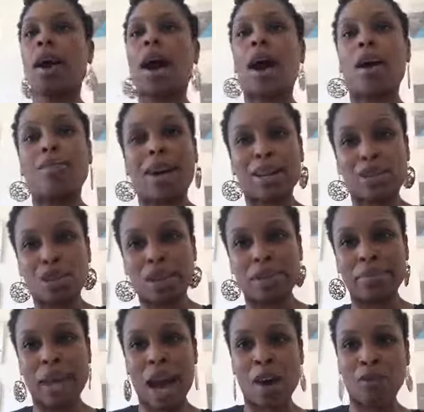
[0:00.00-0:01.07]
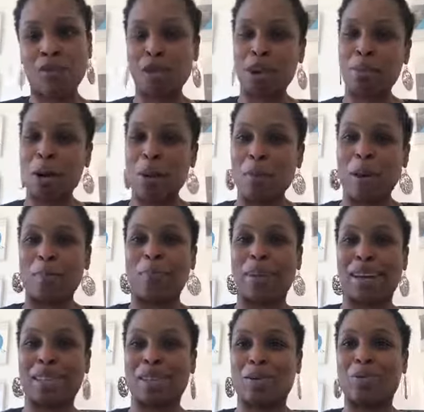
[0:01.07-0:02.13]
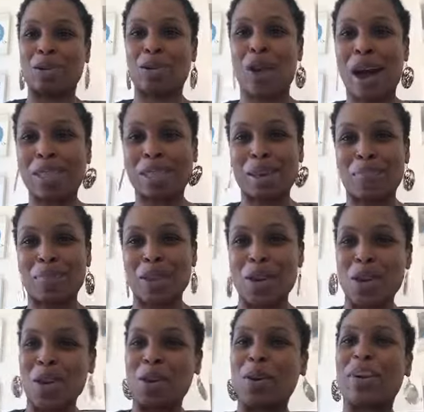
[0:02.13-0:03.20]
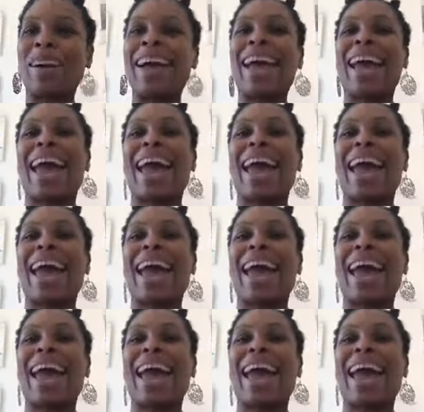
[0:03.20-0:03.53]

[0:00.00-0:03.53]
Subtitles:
I took him down for a moment because I was trying something new,